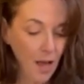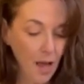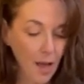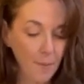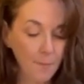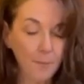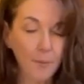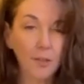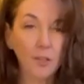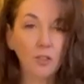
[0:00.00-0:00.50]

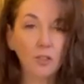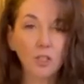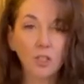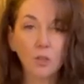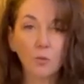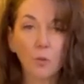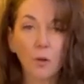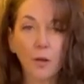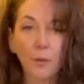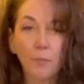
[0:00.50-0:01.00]
Um, but you'll
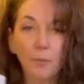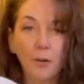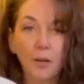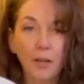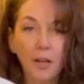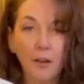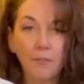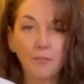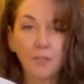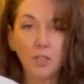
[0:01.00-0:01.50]
just wanna
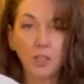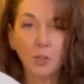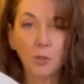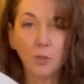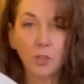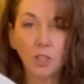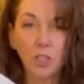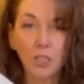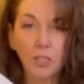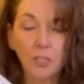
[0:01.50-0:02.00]
print off two
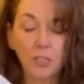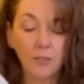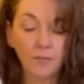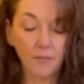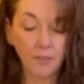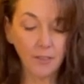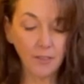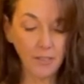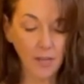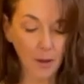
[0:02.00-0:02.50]
sheets
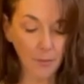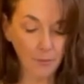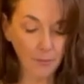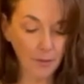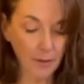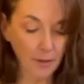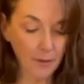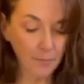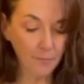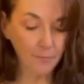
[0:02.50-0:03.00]
of the
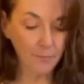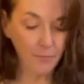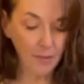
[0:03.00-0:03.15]
template